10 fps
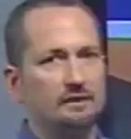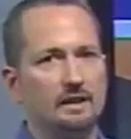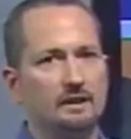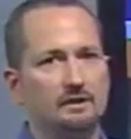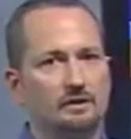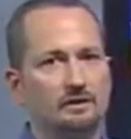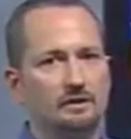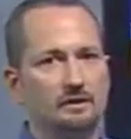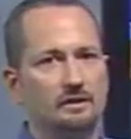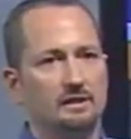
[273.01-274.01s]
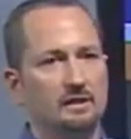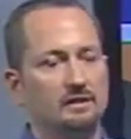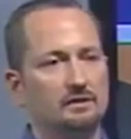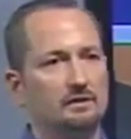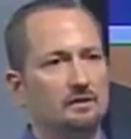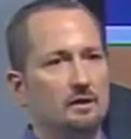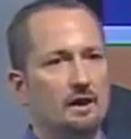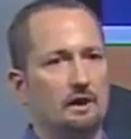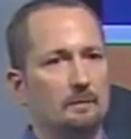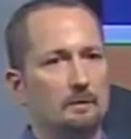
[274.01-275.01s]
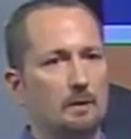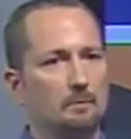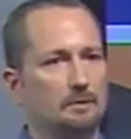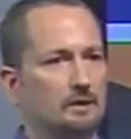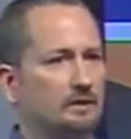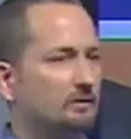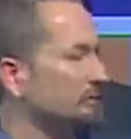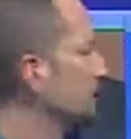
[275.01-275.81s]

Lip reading: changes, they're not going to be representative.